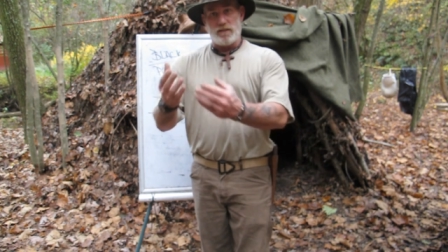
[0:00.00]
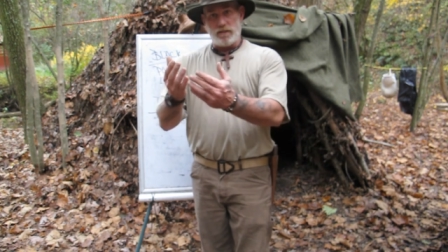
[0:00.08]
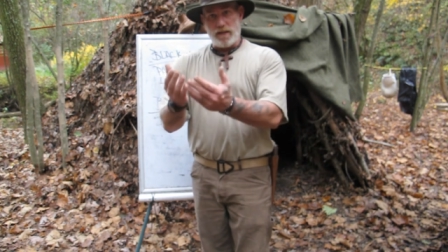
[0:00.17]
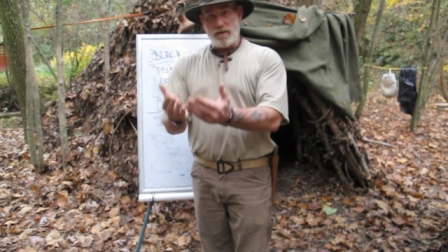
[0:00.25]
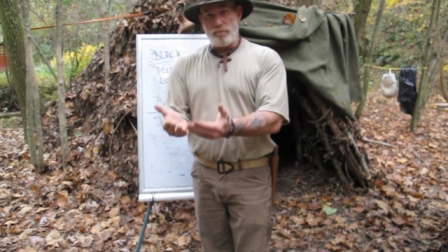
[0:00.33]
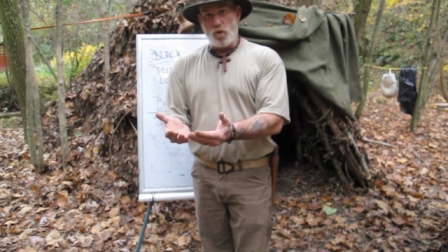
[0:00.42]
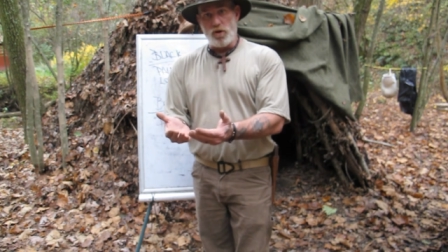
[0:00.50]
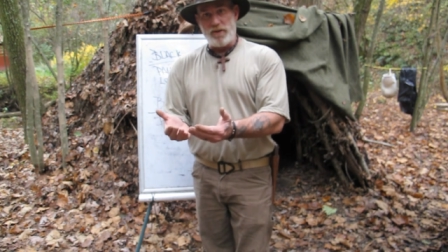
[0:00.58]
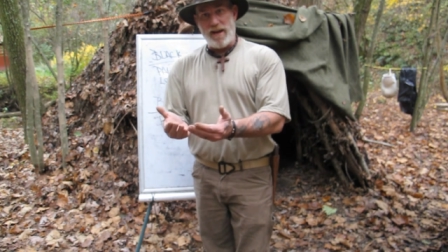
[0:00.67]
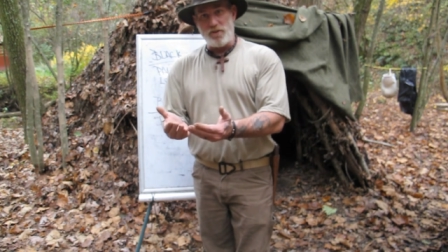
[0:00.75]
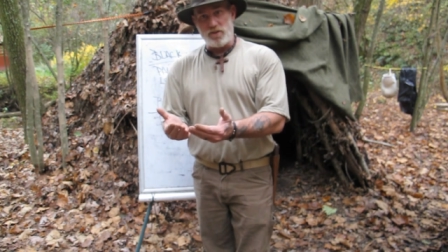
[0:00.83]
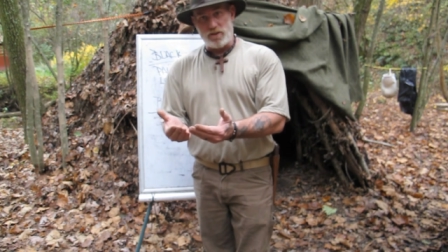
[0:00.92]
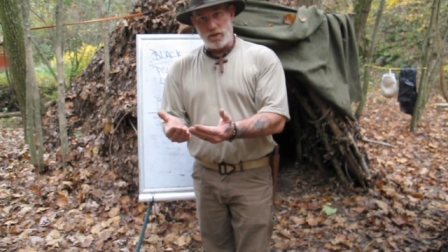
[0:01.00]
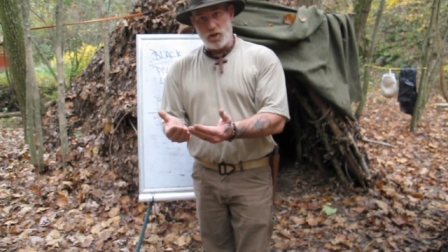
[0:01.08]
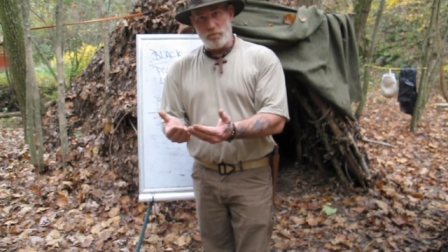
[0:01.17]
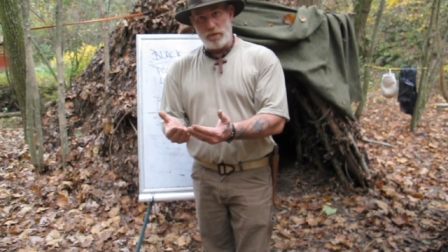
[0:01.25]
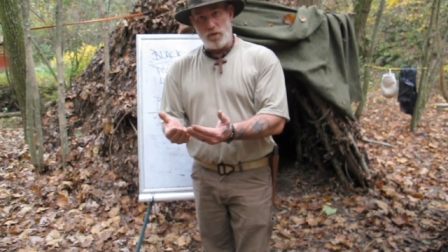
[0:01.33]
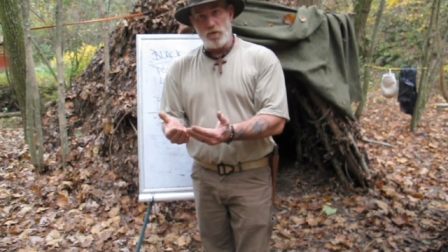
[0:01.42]
let it boil down just a
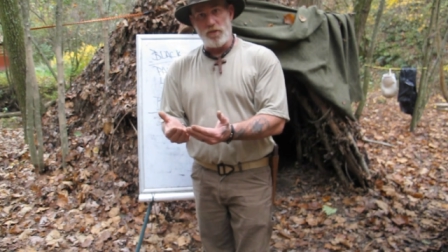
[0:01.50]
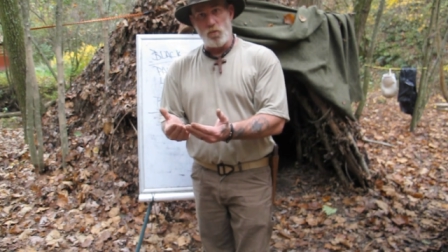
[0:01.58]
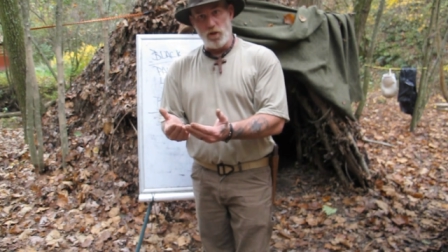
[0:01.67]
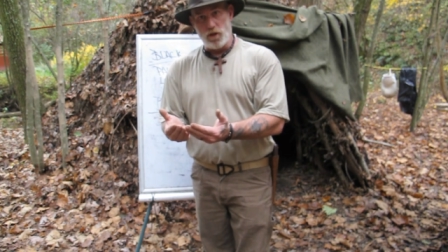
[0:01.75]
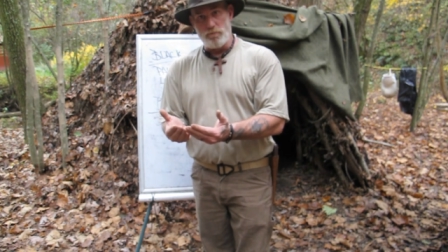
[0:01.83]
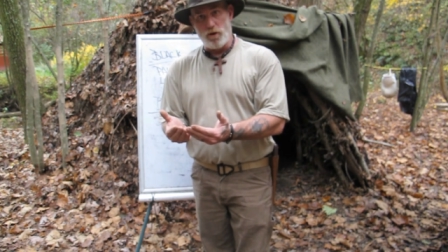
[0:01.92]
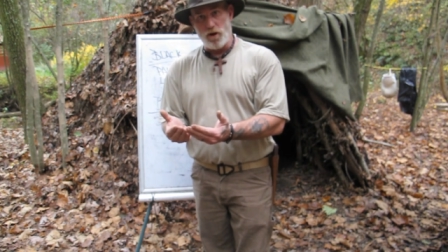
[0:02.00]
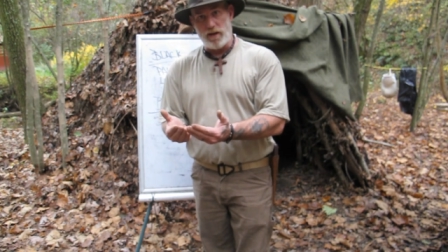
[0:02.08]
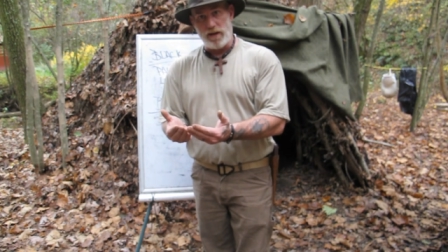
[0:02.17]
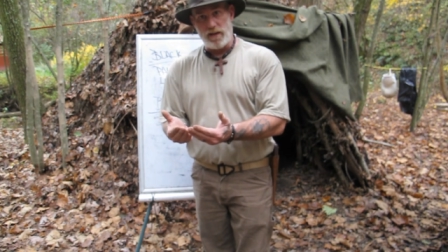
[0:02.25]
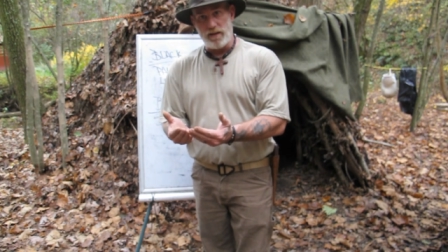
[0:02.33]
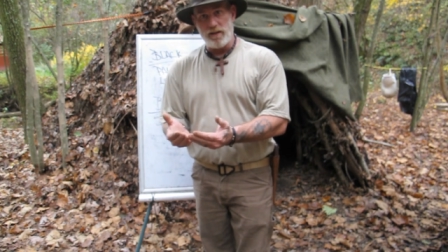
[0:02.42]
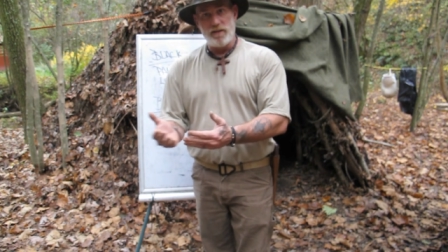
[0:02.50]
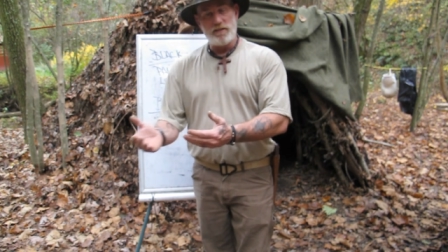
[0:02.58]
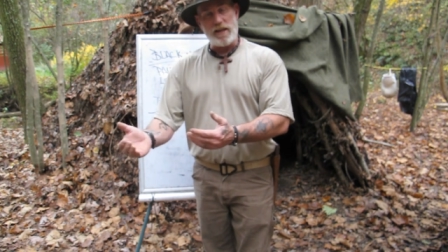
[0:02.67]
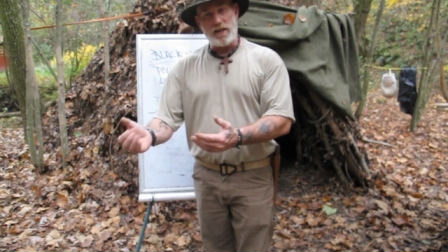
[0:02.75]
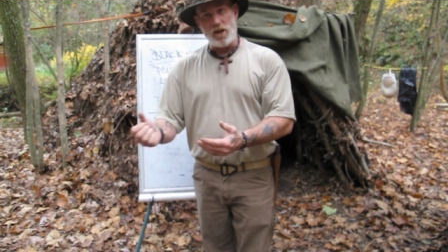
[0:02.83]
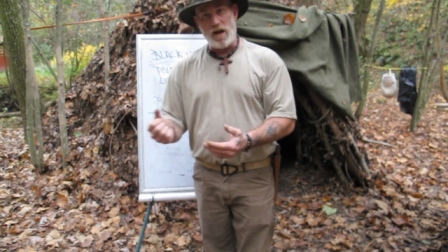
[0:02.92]
little bit with the willow bark in it,
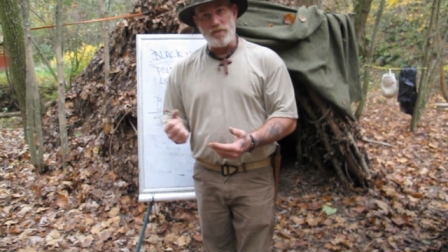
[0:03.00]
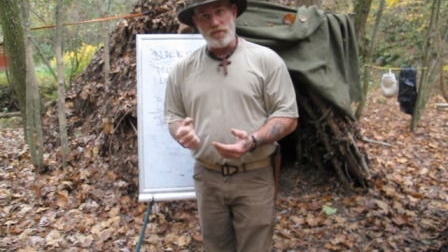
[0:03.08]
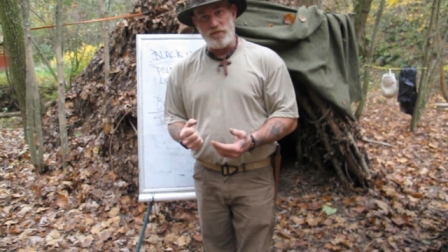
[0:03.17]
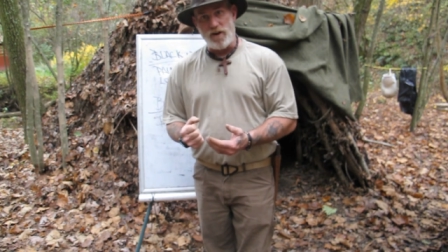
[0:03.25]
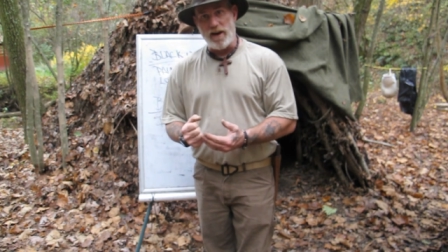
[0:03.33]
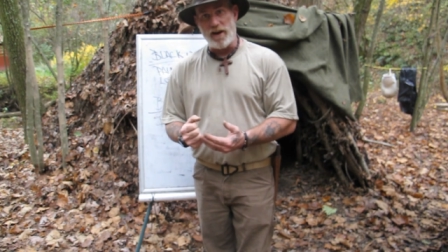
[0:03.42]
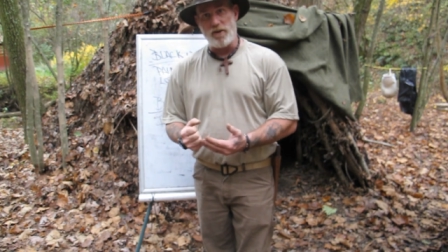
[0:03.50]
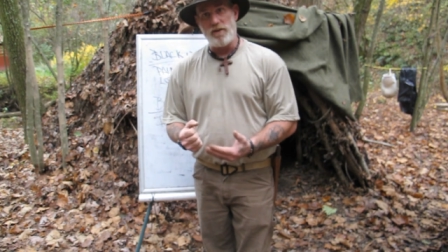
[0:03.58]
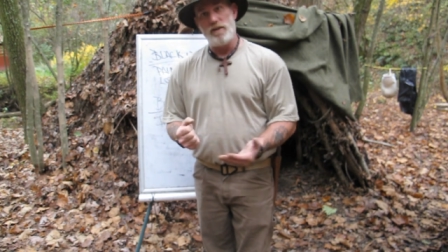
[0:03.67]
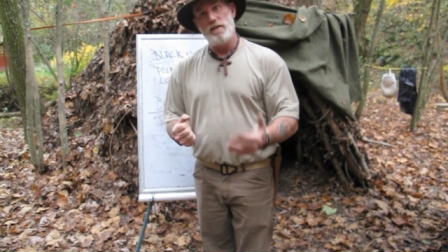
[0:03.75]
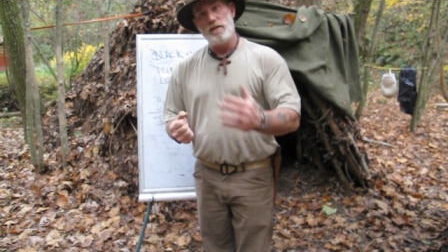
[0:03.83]
take it off the fire,